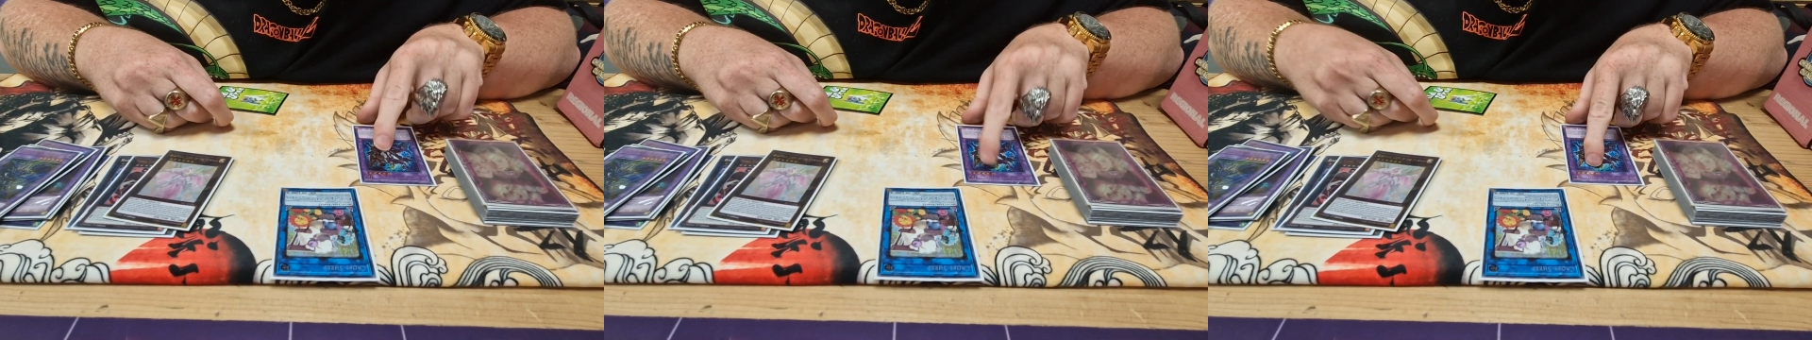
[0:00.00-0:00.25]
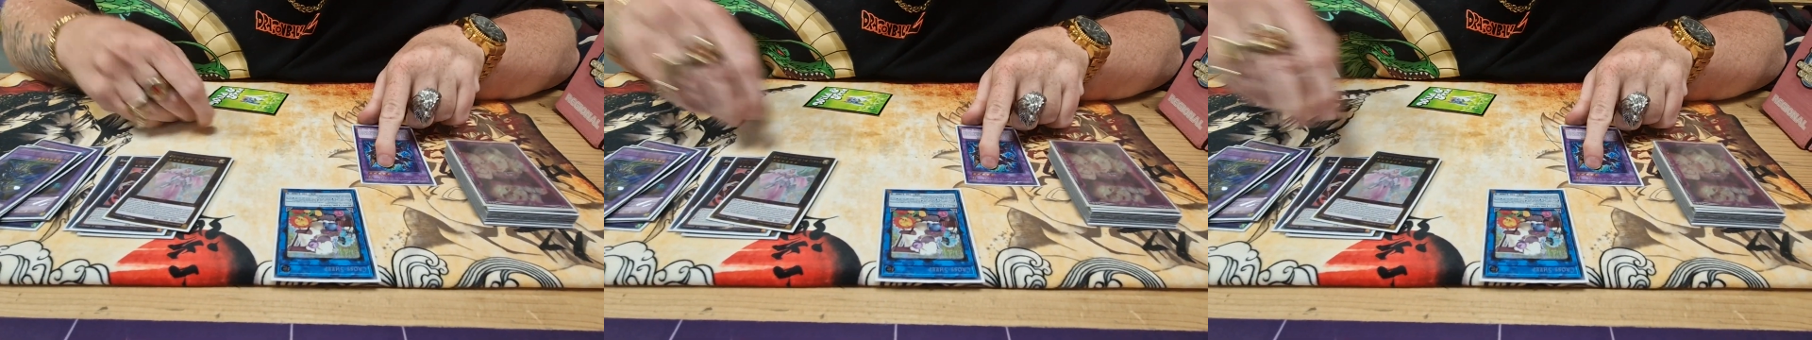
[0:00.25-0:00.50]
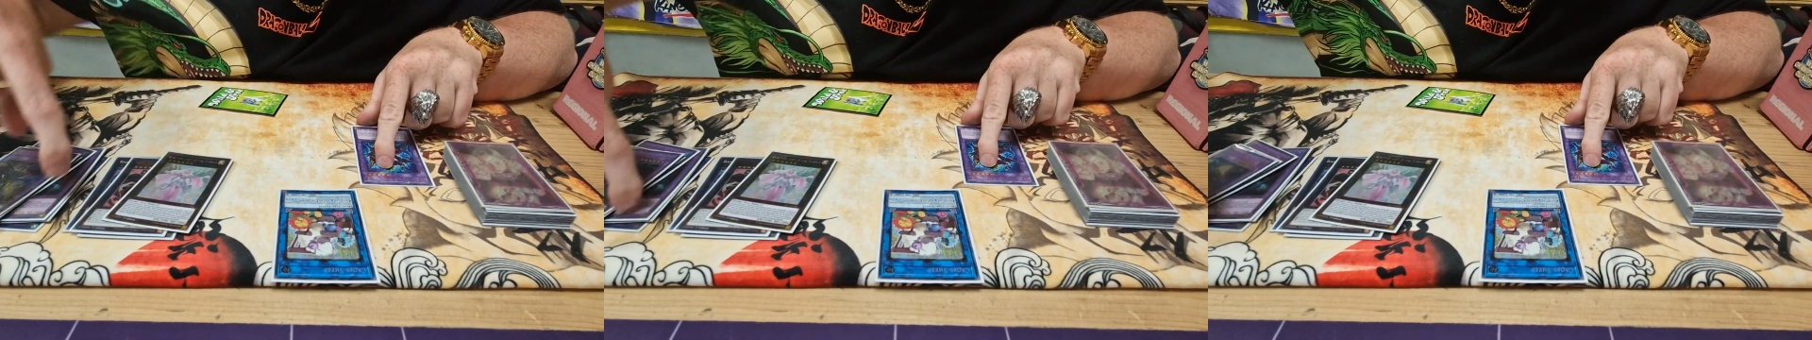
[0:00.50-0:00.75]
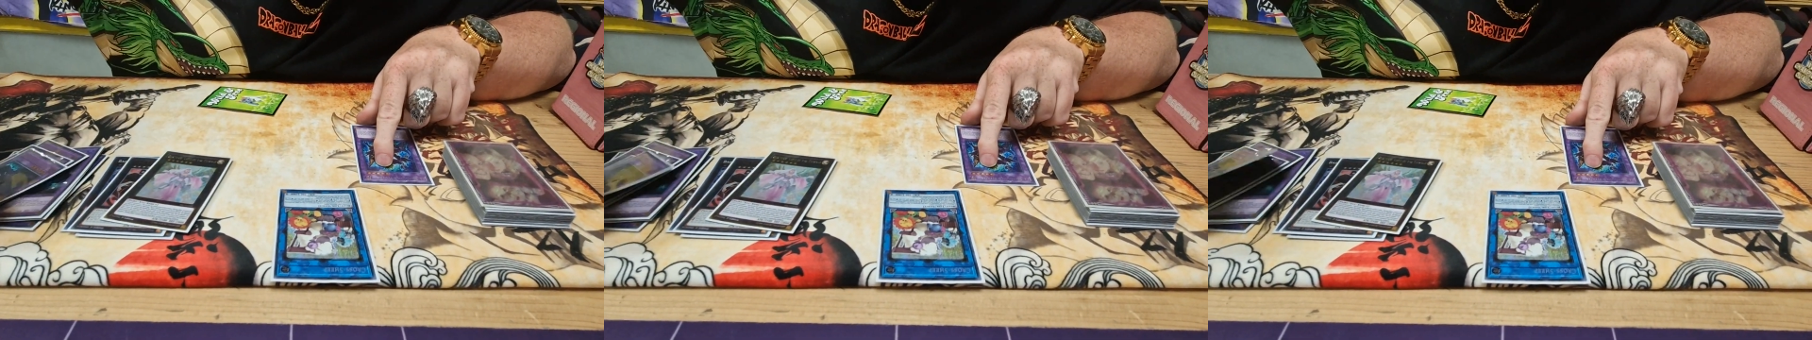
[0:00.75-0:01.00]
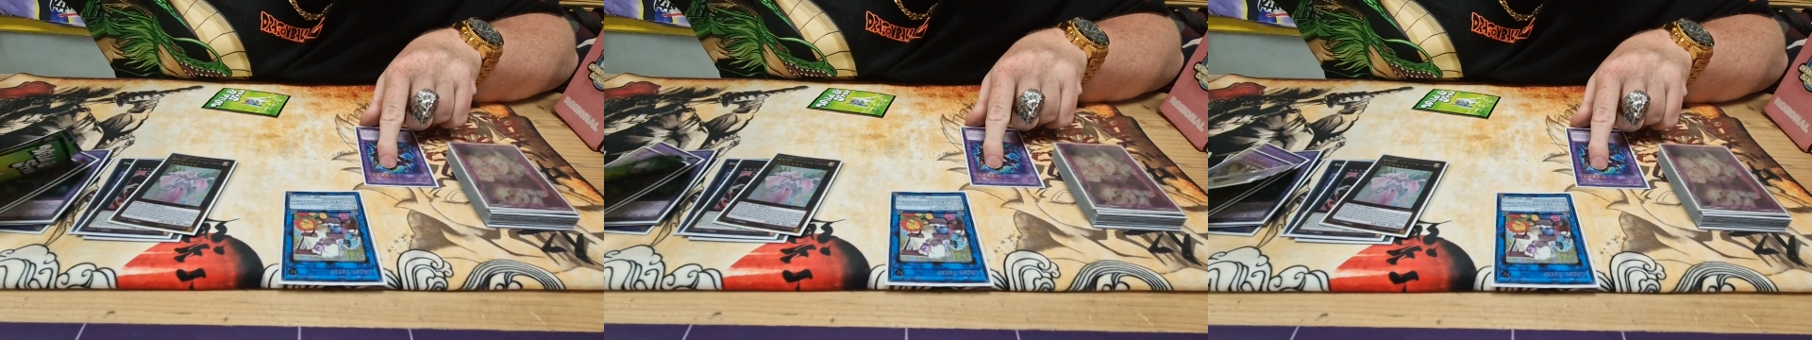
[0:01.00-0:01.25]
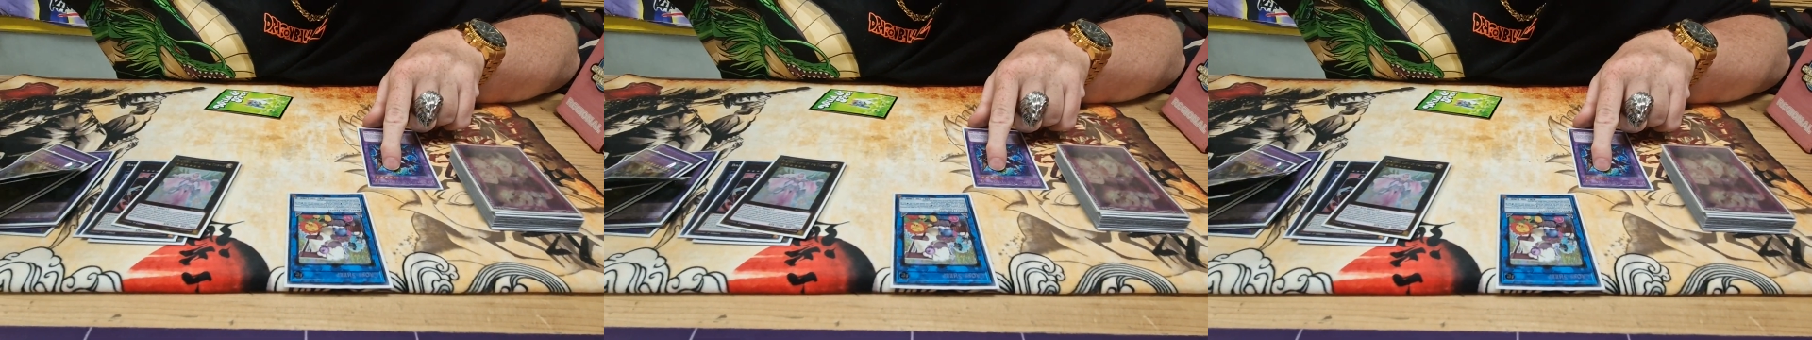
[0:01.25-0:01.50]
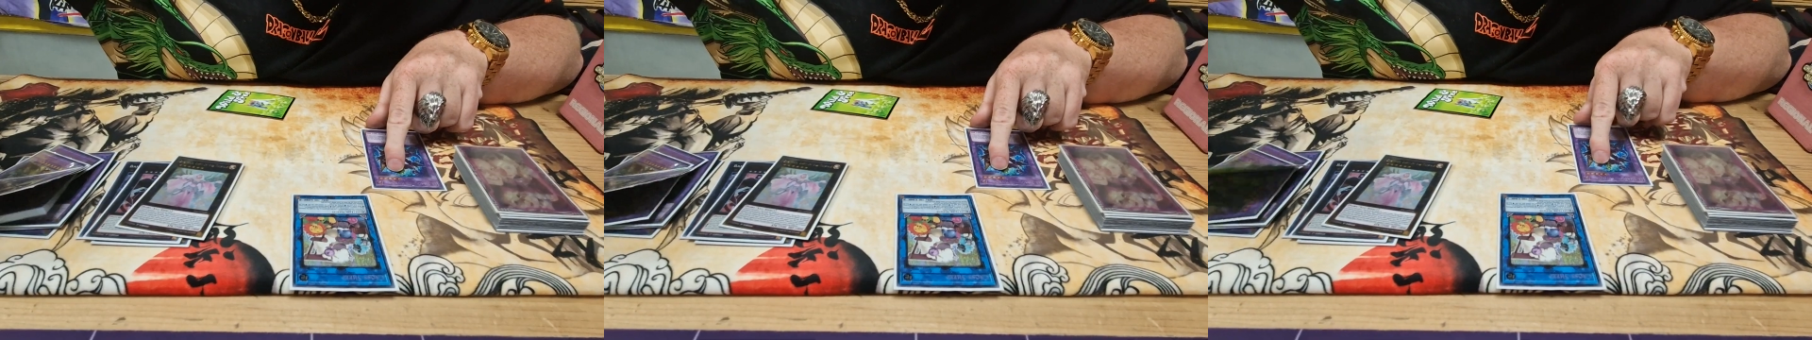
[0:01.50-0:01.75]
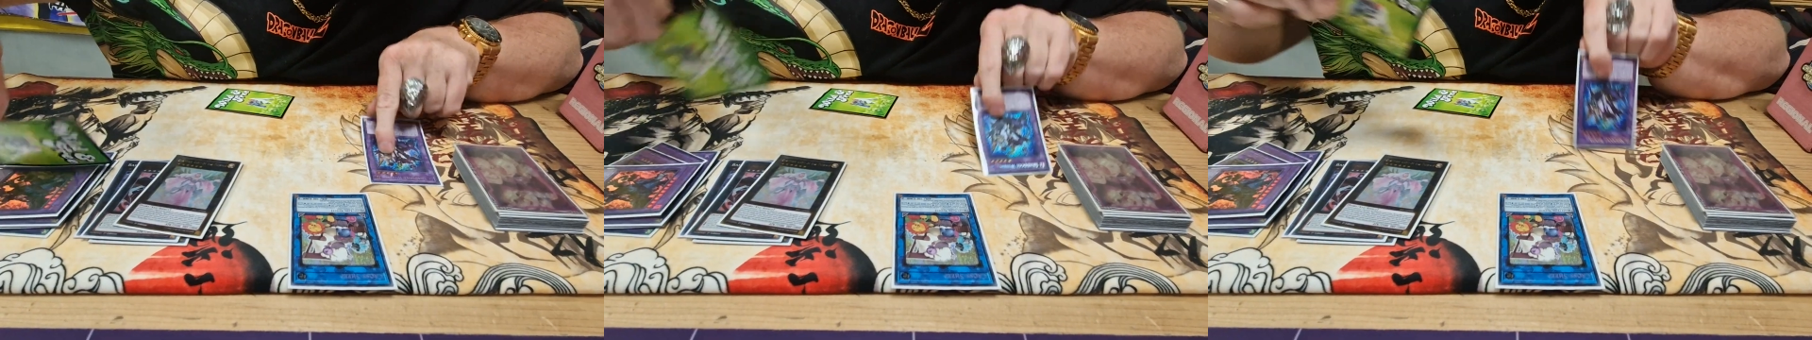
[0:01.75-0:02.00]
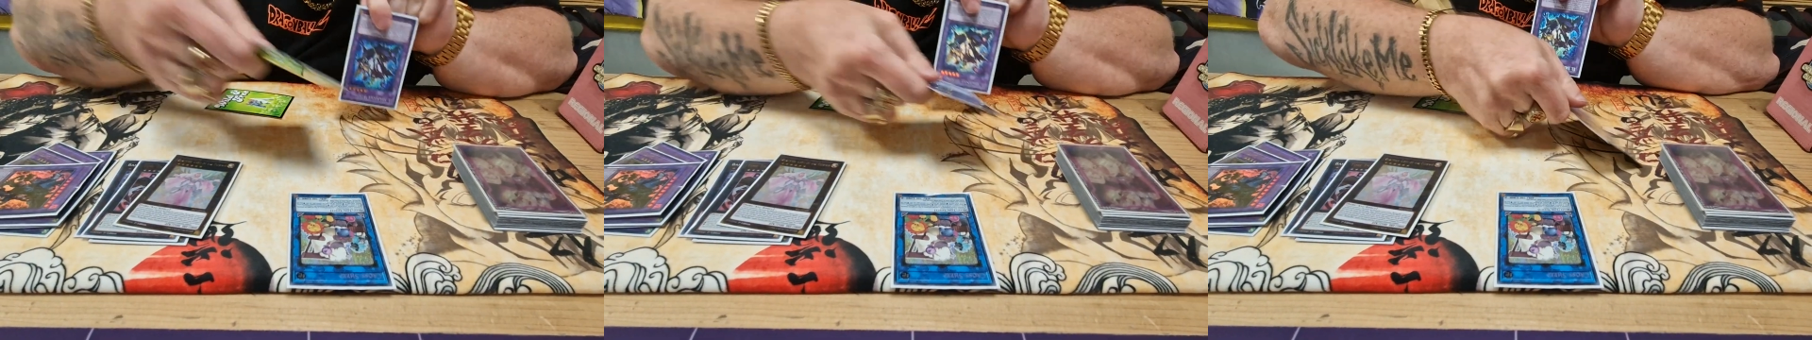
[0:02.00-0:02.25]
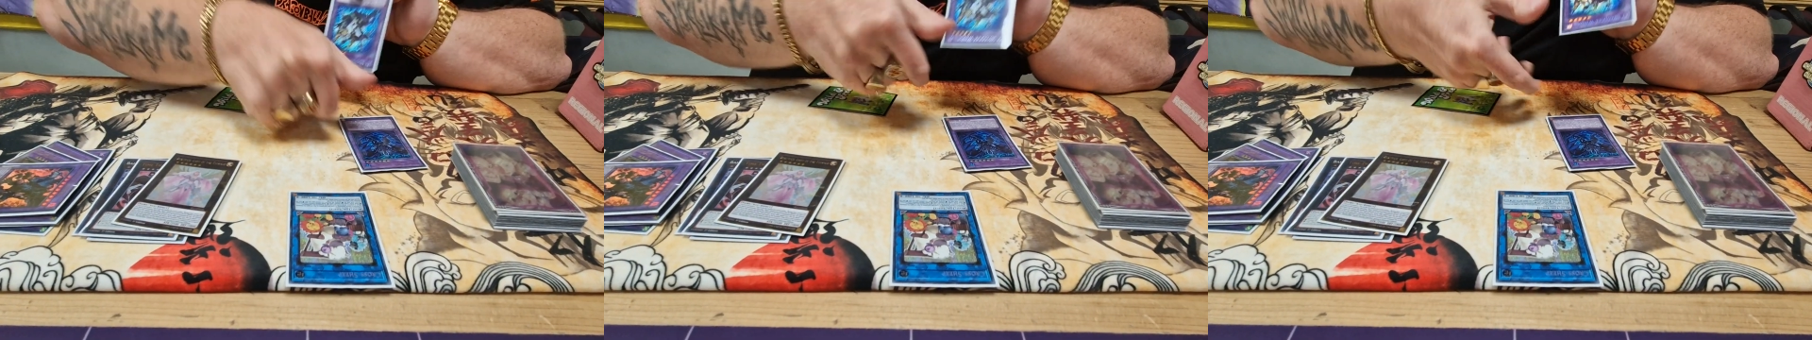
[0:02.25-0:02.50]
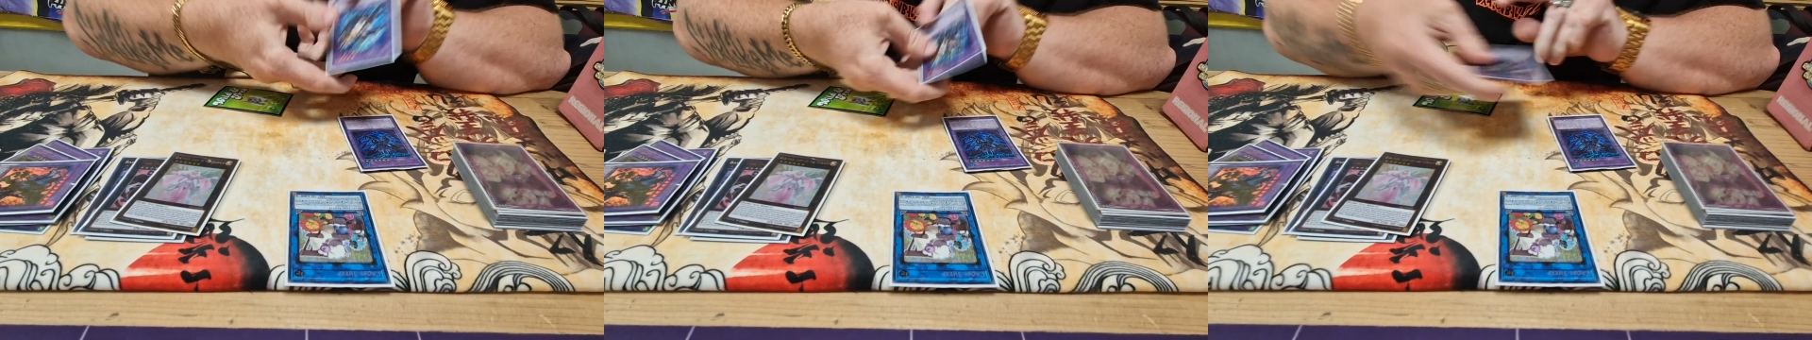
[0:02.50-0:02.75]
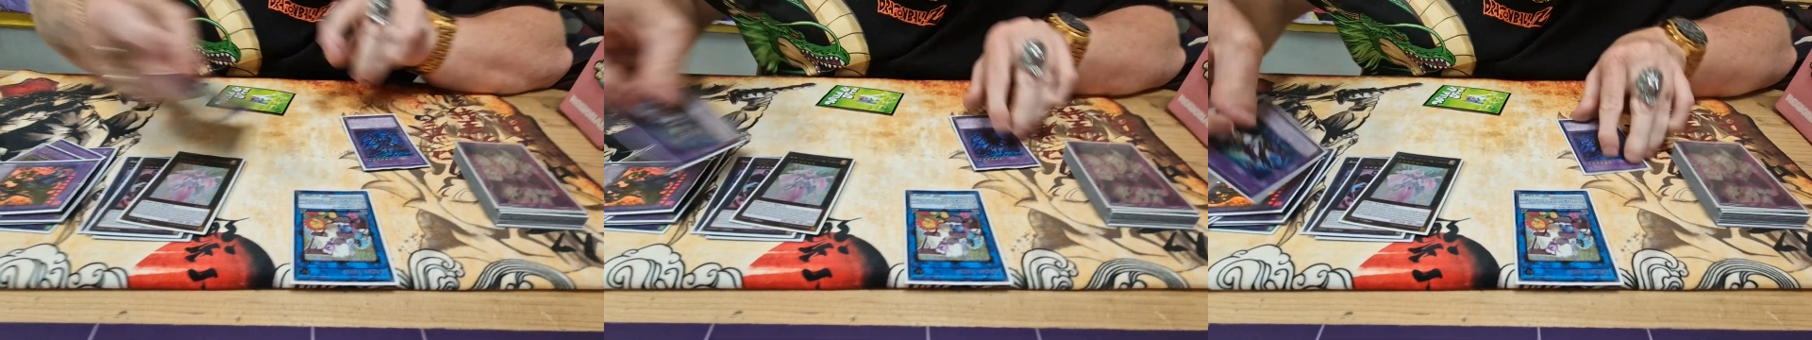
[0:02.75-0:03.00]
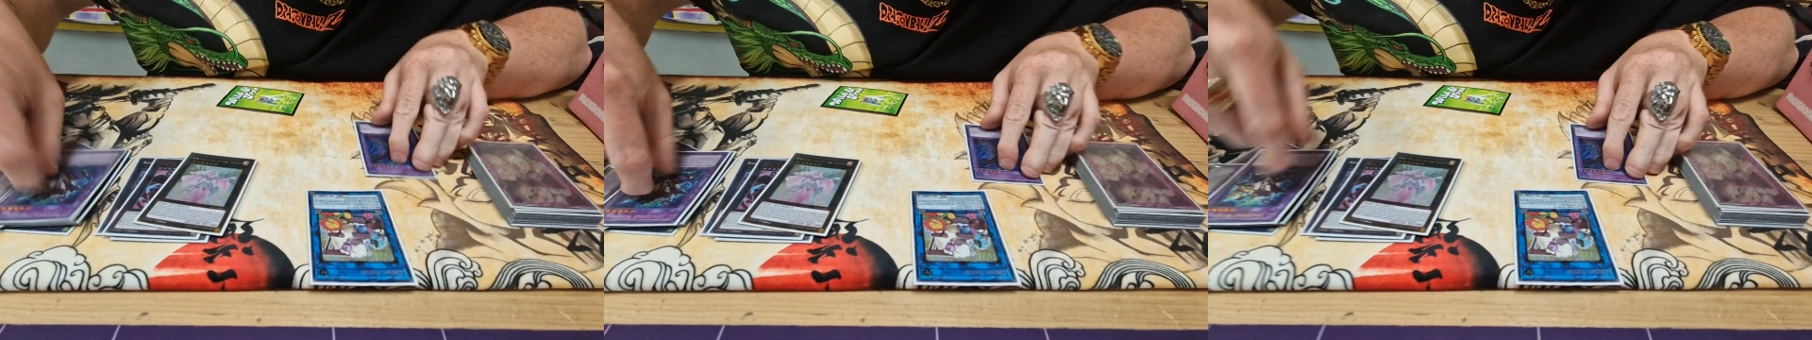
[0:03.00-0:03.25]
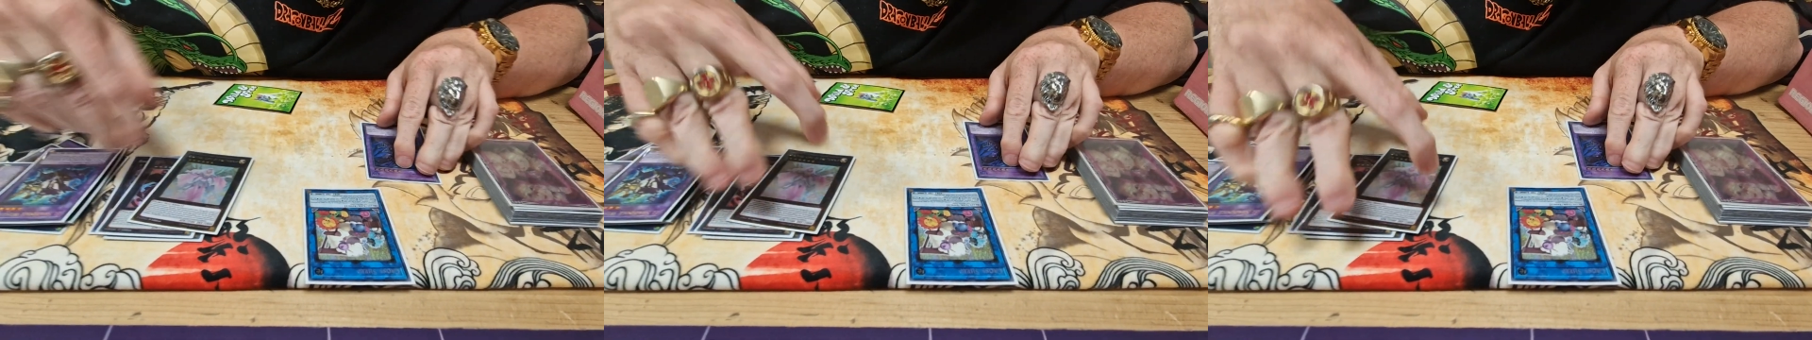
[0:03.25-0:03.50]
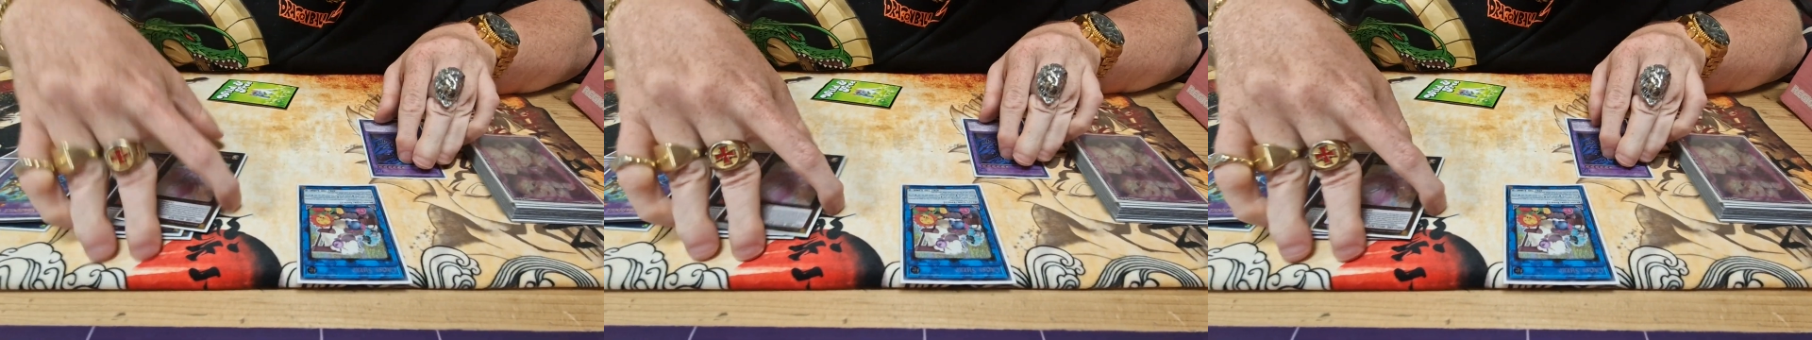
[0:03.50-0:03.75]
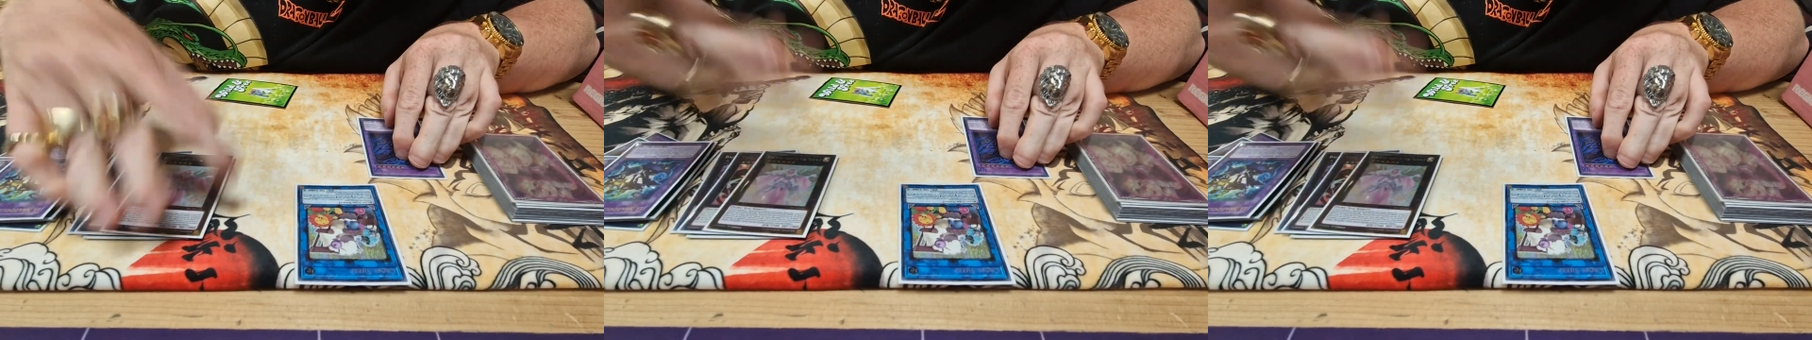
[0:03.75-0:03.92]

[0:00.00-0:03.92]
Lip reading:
Nobody's mouth can be seen.